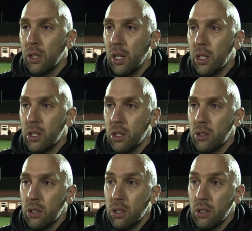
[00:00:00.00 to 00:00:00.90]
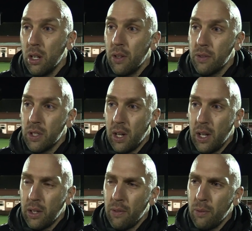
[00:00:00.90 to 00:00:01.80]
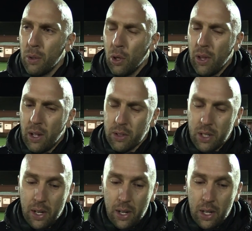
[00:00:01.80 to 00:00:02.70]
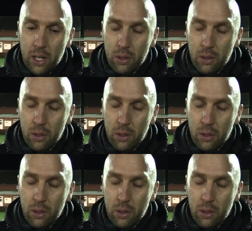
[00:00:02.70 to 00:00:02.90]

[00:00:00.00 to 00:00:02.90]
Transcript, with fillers: their just deserves today. I don't think we got that on Saturday.